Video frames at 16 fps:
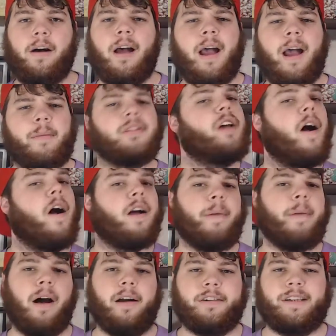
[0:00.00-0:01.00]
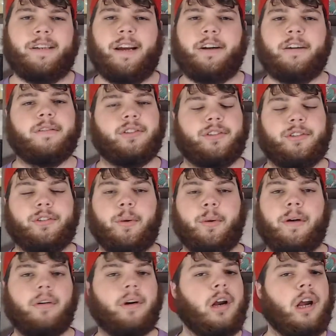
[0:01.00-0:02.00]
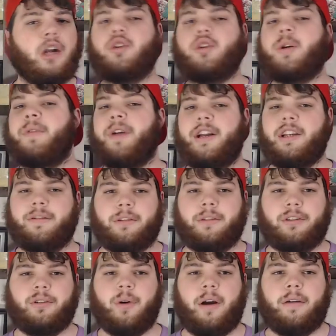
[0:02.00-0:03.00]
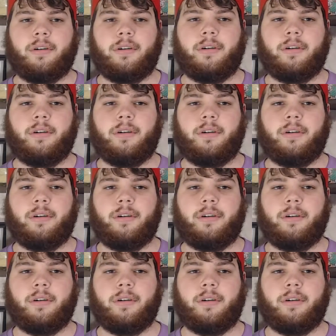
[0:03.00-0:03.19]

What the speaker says: I'm going to talk about Undertaker versus whoever, Triple H versus whoever.